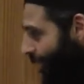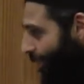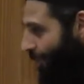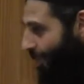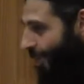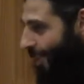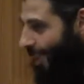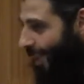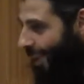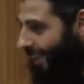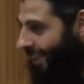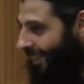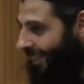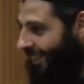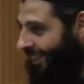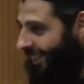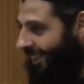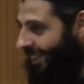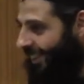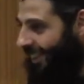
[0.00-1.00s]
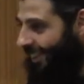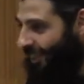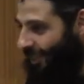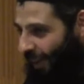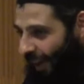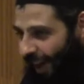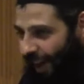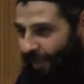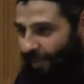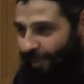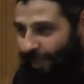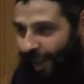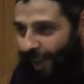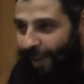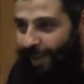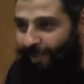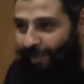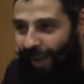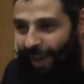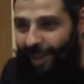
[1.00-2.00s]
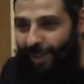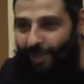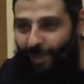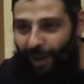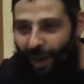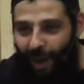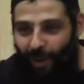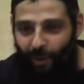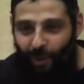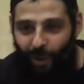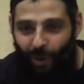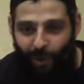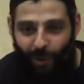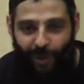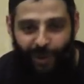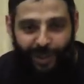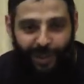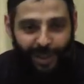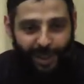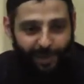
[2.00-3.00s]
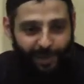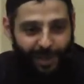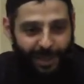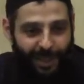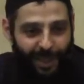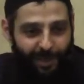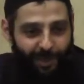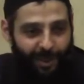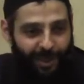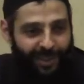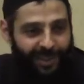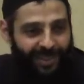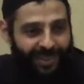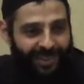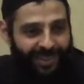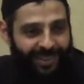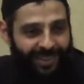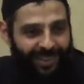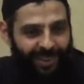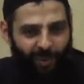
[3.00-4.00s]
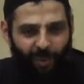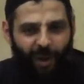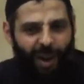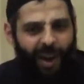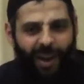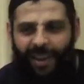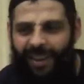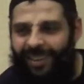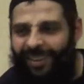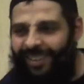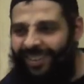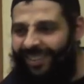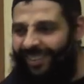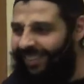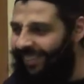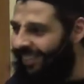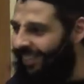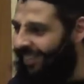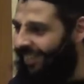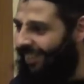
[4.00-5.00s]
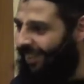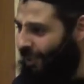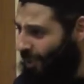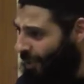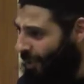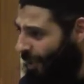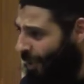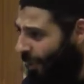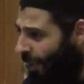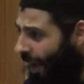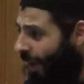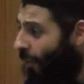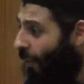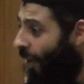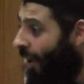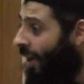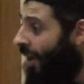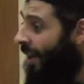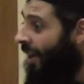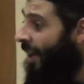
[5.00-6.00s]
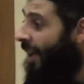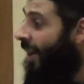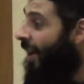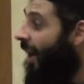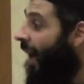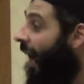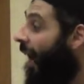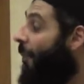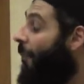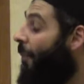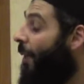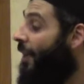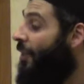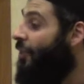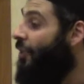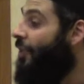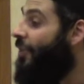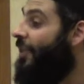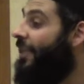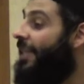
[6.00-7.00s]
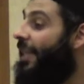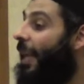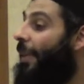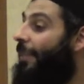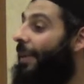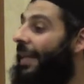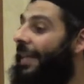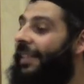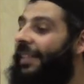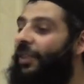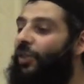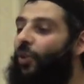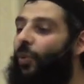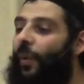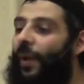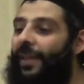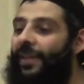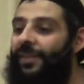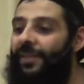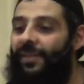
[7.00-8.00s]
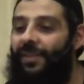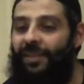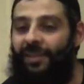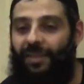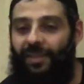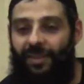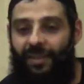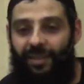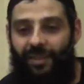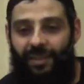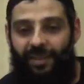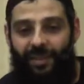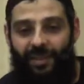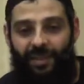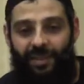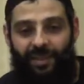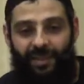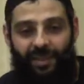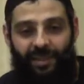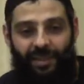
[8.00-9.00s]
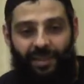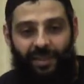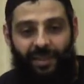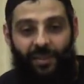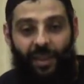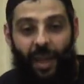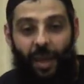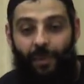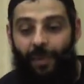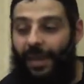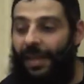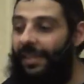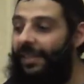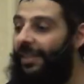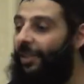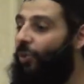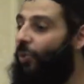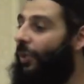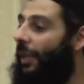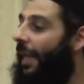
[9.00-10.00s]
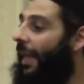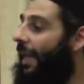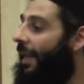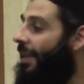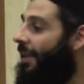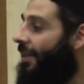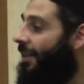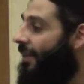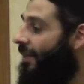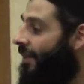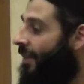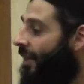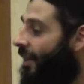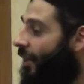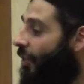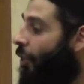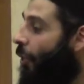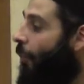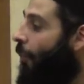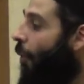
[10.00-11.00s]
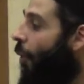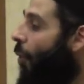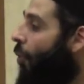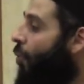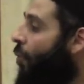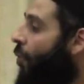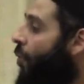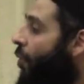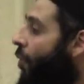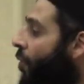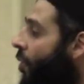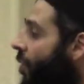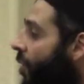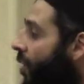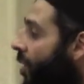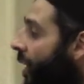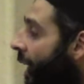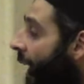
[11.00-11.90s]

What did we say? Drive 10 miles per hour lower than the speed limit. Why? Do you see what, what? Patience is the ability to wait the ability to delay, the pause.